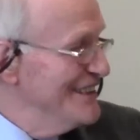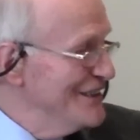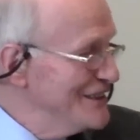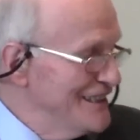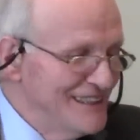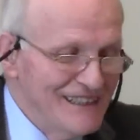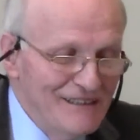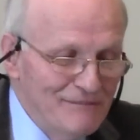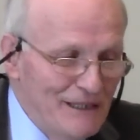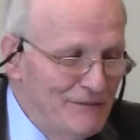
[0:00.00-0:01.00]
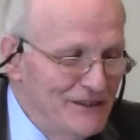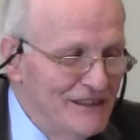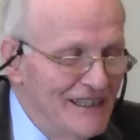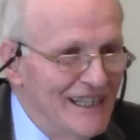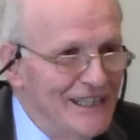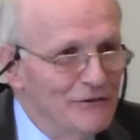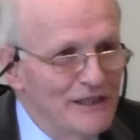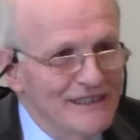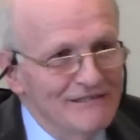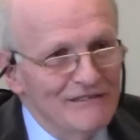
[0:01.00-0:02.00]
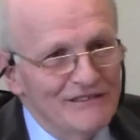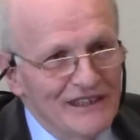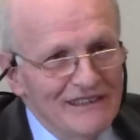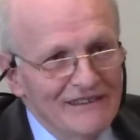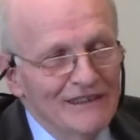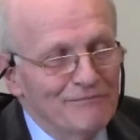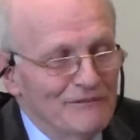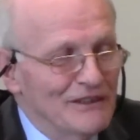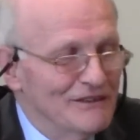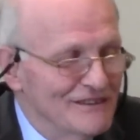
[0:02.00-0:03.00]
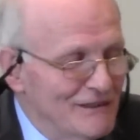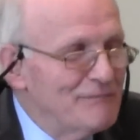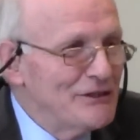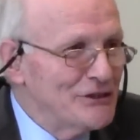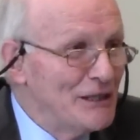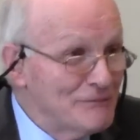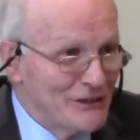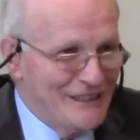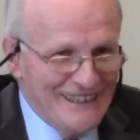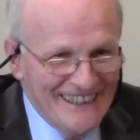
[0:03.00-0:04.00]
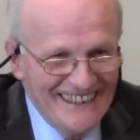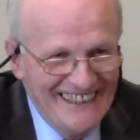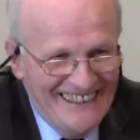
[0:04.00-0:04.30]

Okay. Maybe anyway, the picture I'm looking at